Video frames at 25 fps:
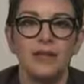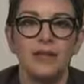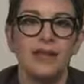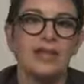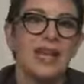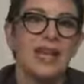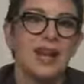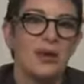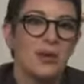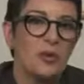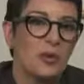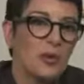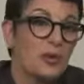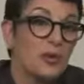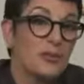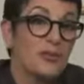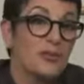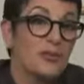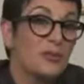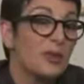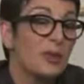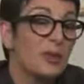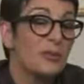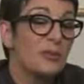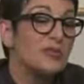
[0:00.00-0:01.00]
And now a word
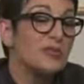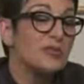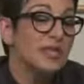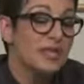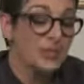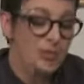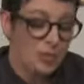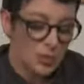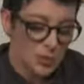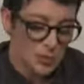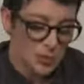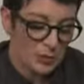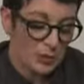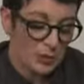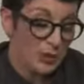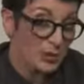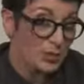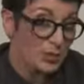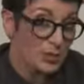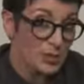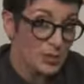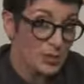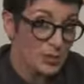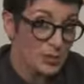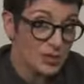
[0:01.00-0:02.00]
from our potential
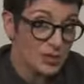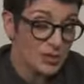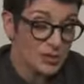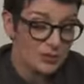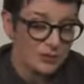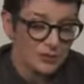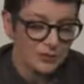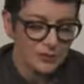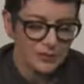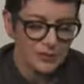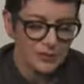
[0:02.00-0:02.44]
sponsors.